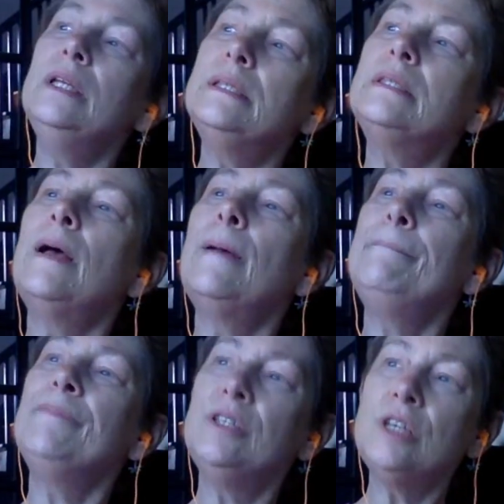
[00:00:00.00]

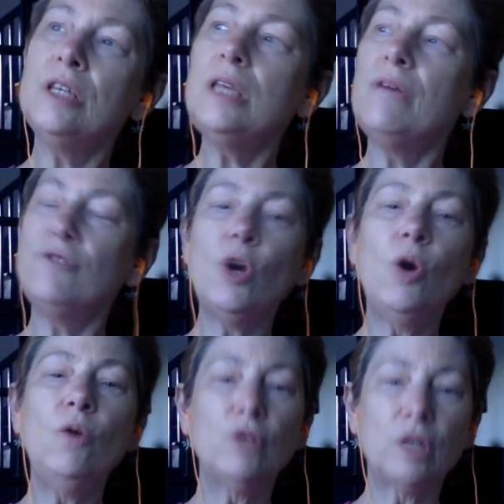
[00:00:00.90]
it does have to
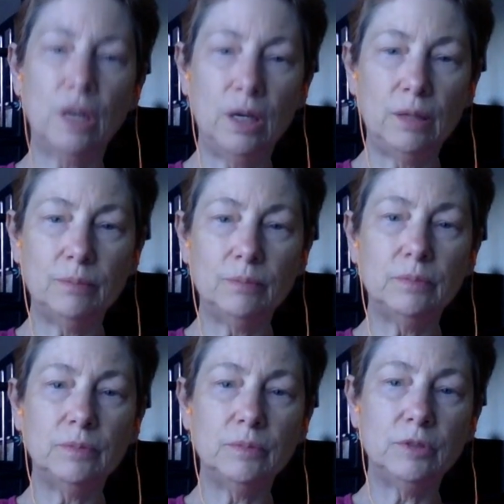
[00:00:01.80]

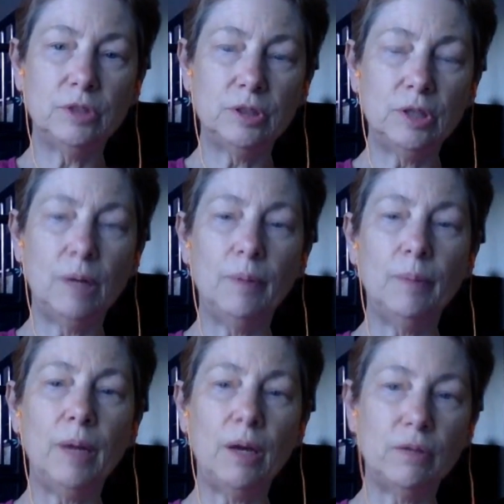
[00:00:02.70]
overcome some
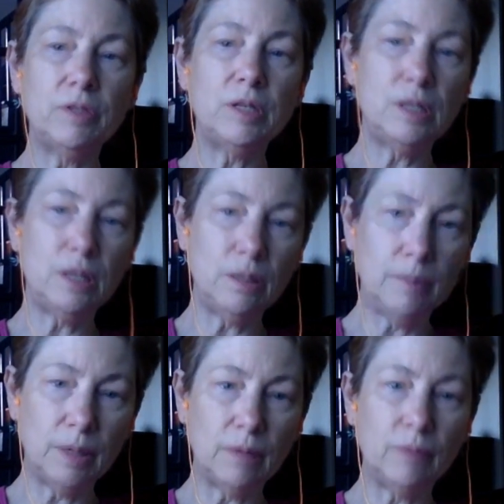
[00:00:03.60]
amount of
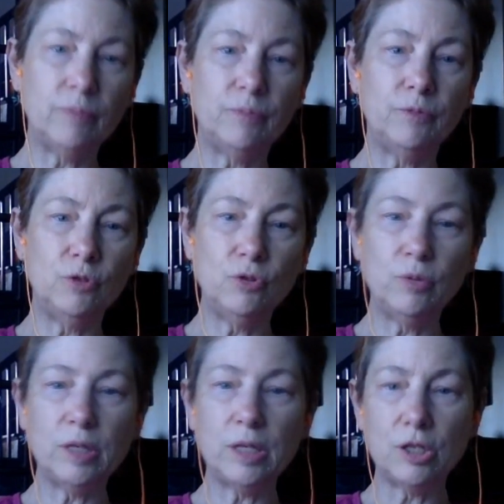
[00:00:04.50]
stigma due
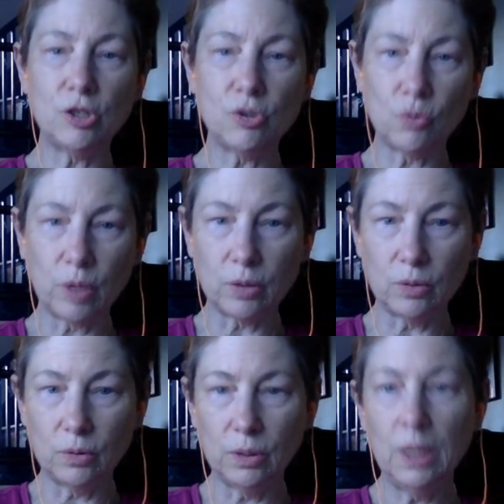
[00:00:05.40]
to its
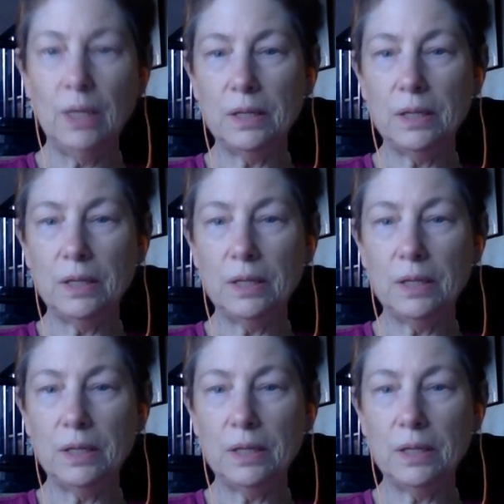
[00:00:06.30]
historical